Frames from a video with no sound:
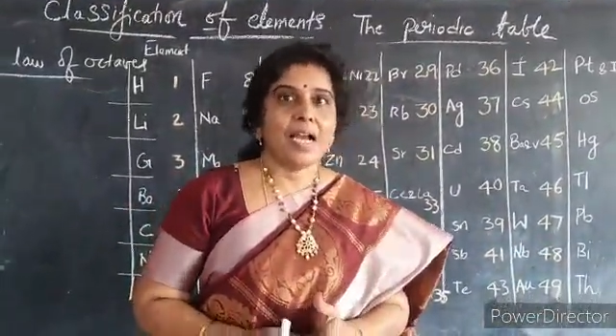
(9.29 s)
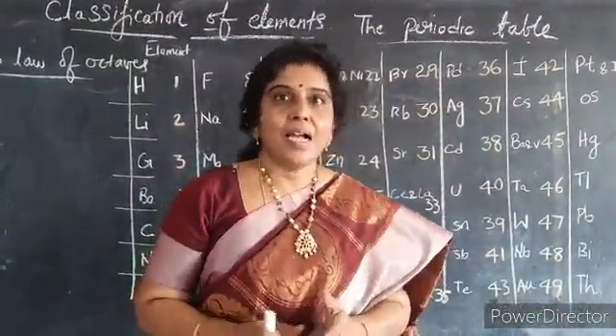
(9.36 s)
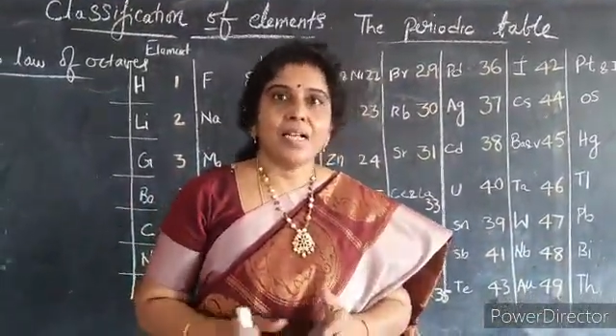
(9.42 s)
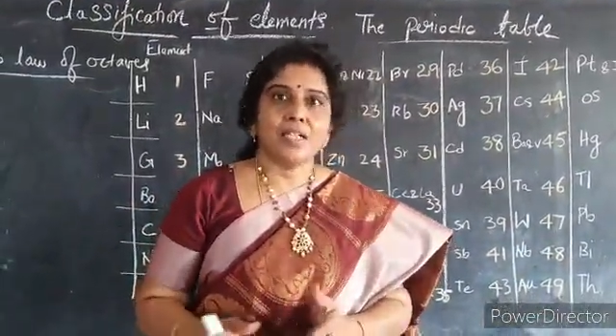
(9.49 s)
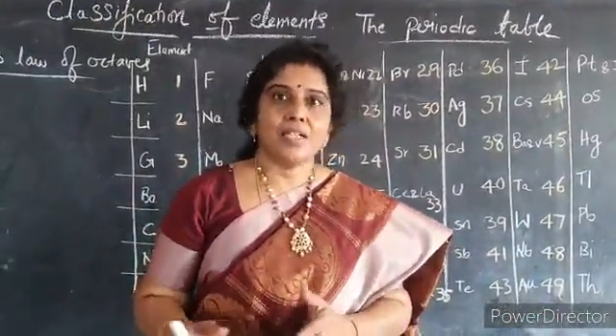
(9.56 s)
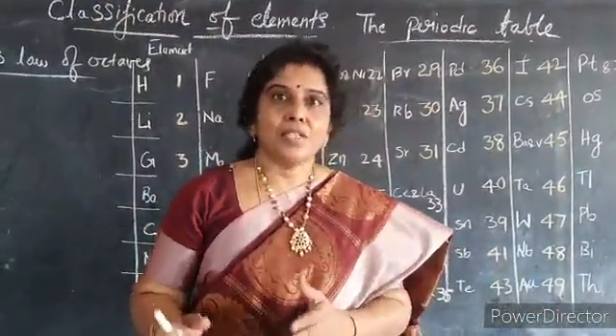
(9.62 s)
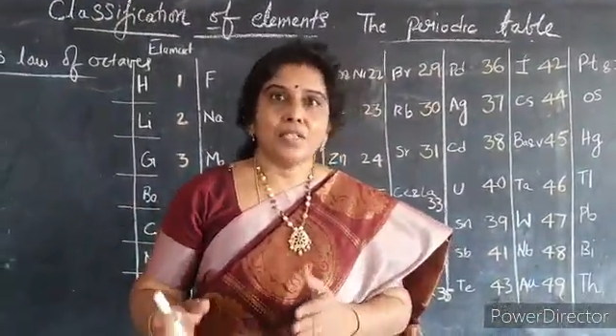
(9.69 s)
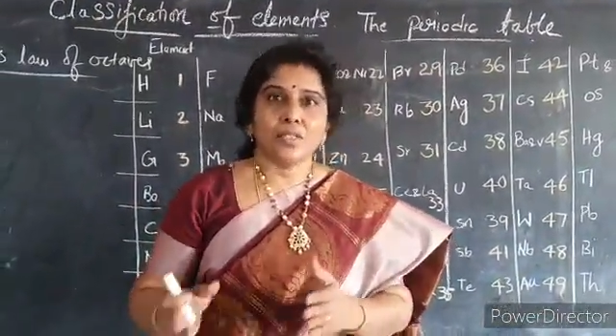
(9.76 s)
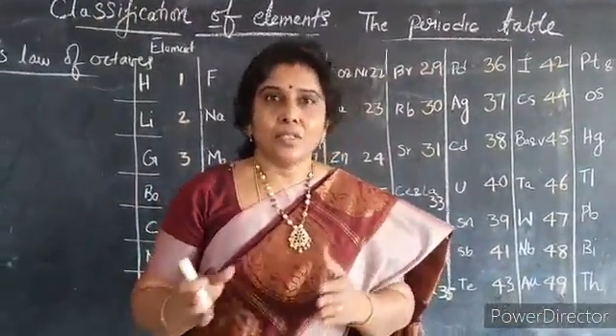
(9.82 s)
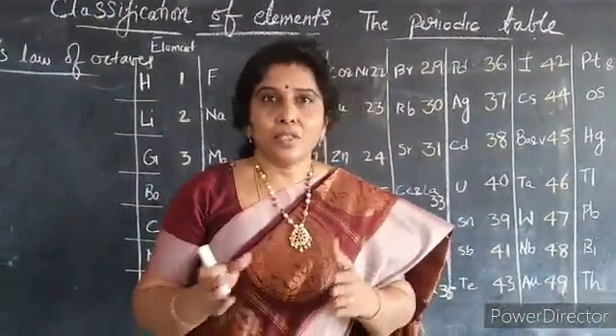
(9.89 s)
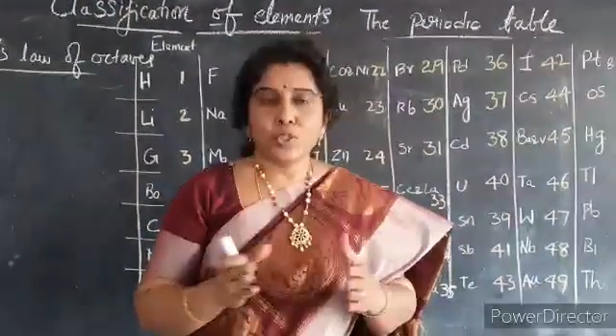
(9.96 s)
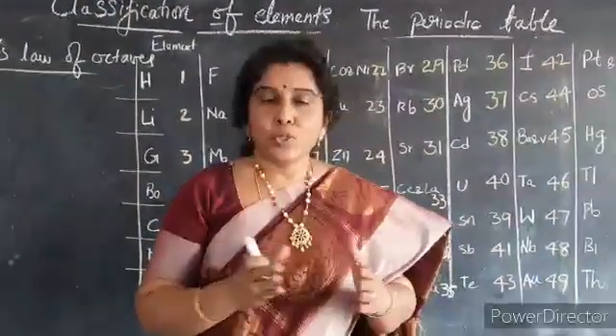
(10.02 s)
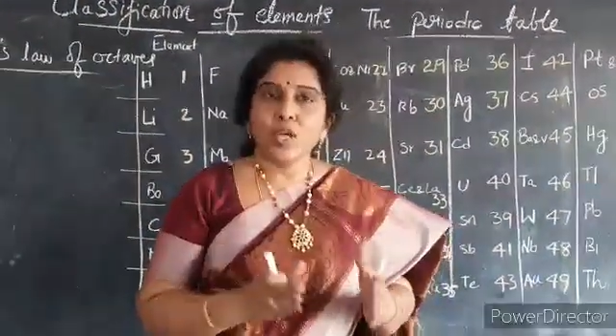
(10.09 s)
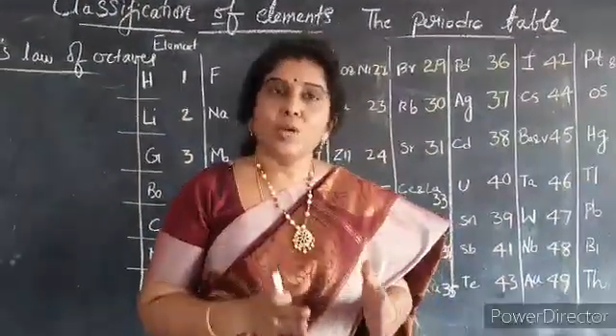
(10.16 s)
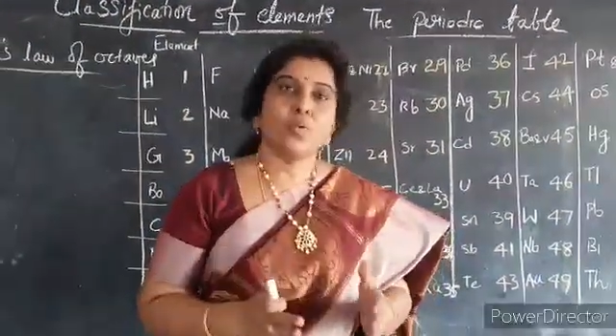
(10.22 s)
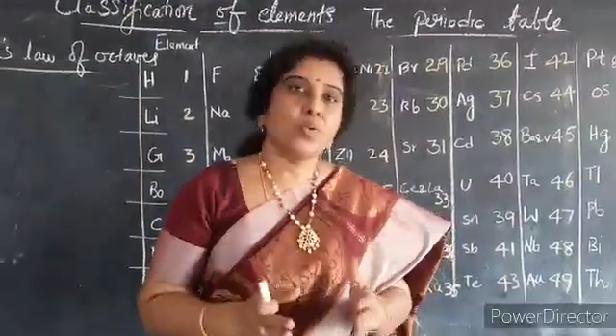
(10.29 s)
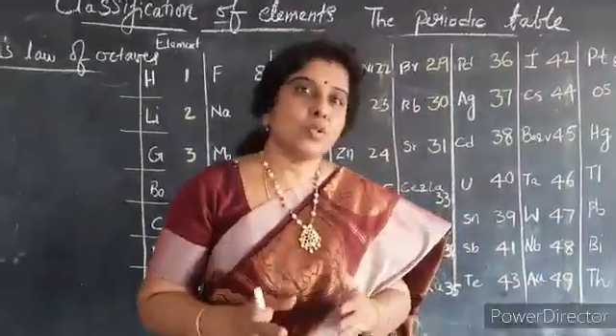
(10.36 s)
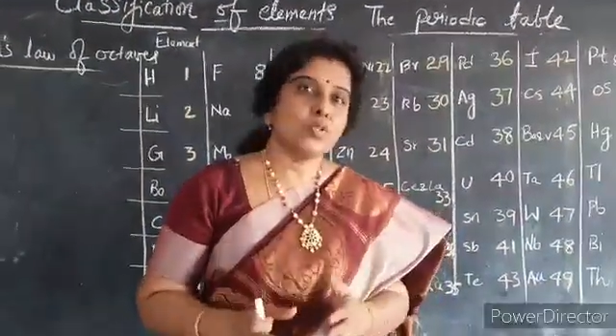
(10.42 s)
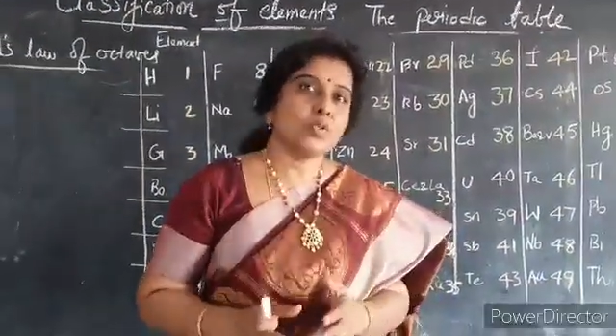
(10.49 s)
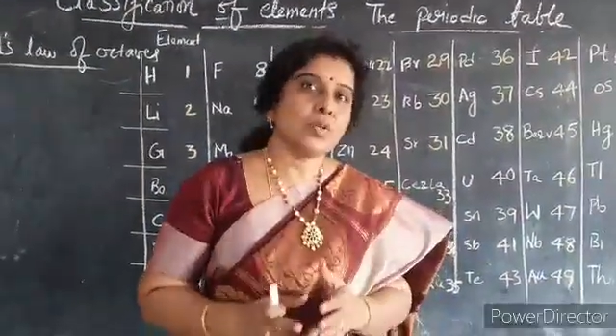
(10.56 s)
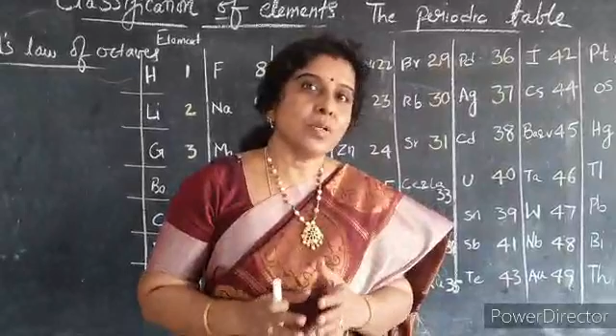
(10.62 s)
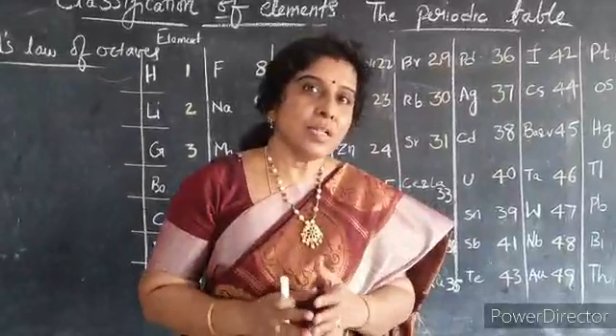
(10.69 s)
and you have
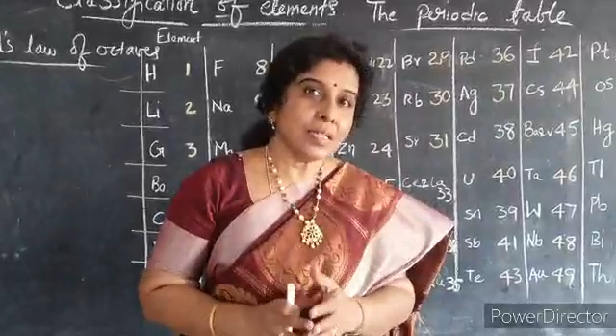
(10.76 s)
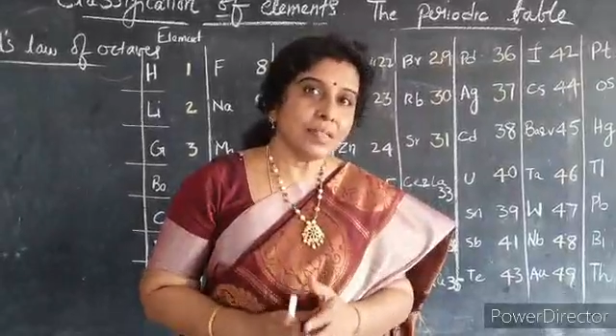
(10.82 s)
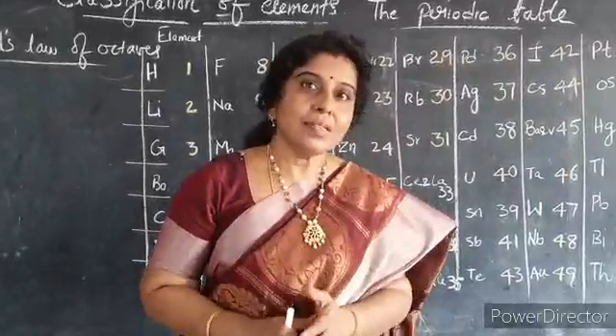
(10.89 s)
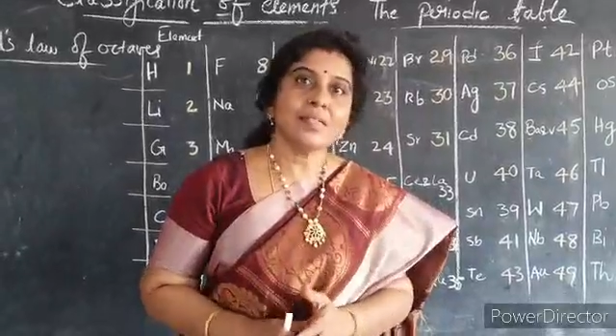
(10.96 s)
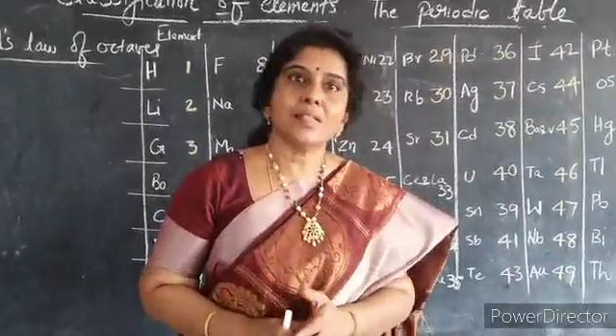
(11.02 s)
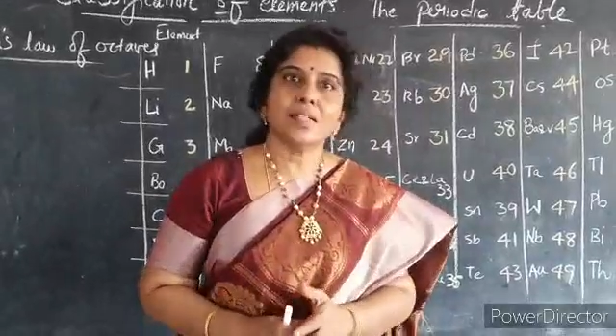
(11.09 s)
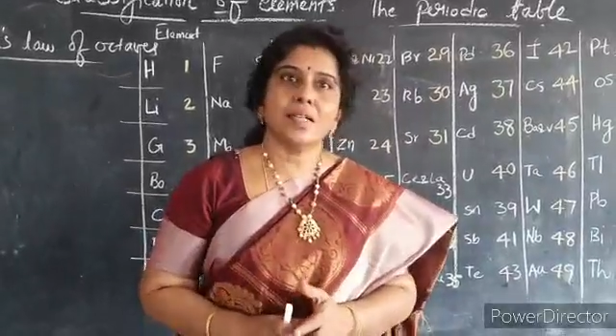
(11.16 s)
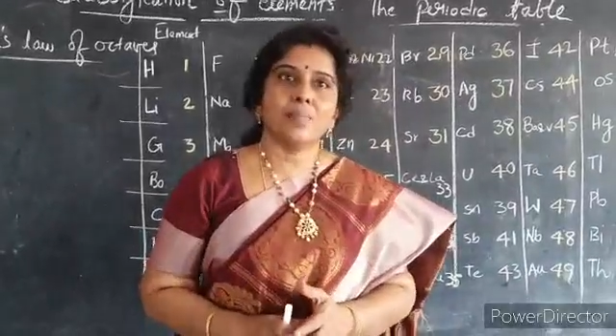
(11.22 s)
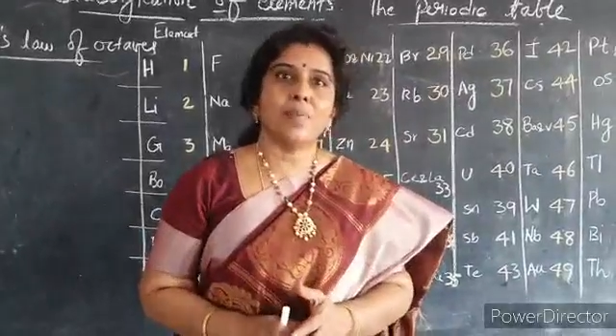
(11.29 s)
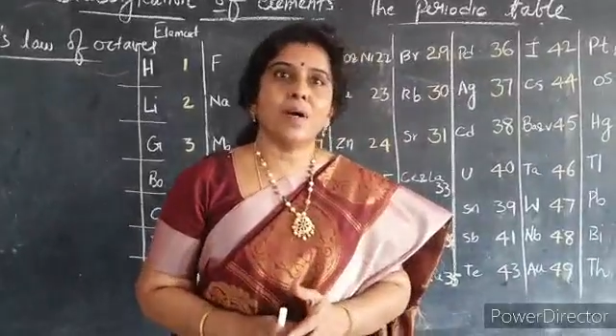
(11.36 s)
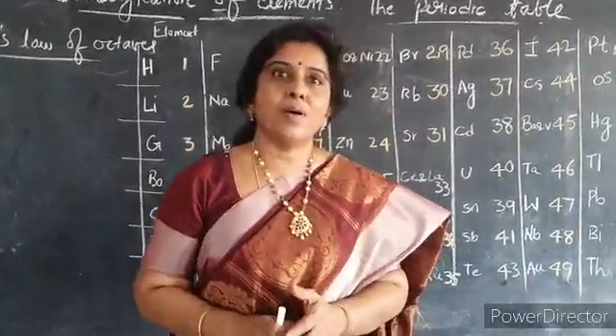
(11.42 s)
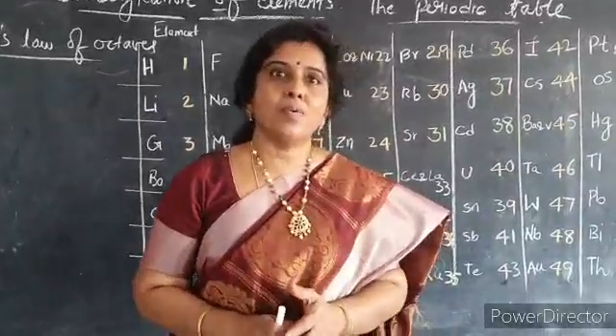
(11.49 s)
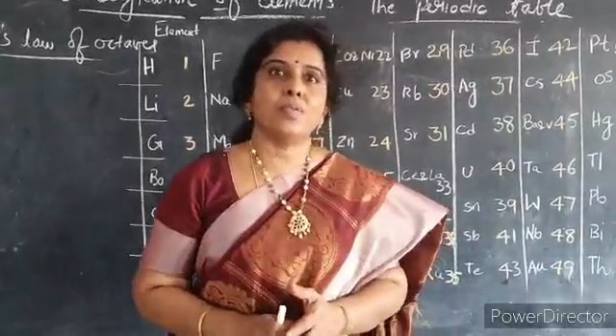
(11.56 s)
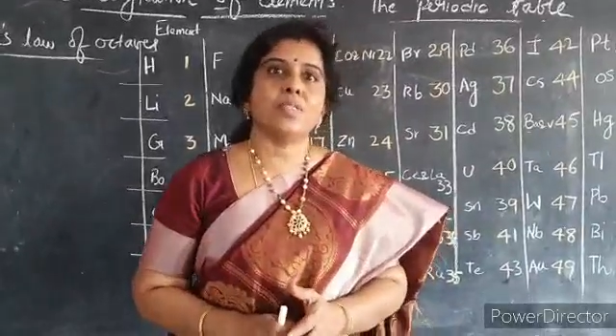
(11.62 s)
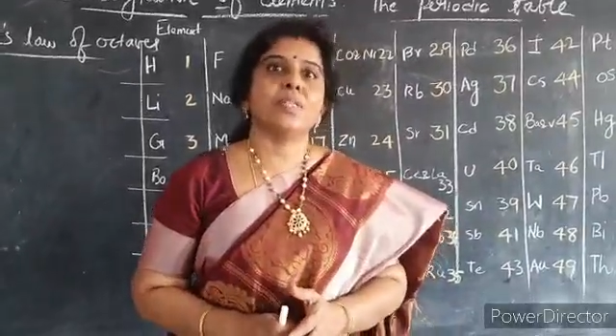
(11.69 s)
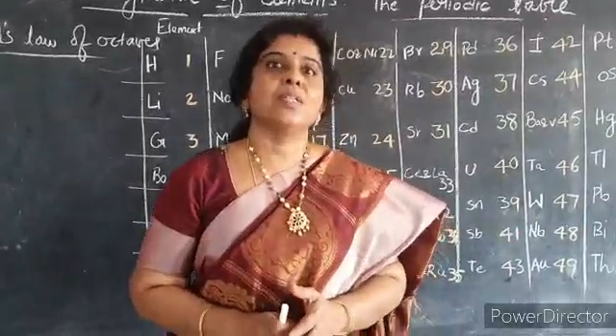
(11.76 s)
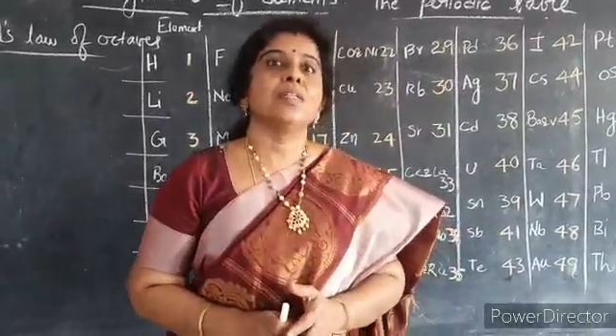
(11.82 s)
also learned about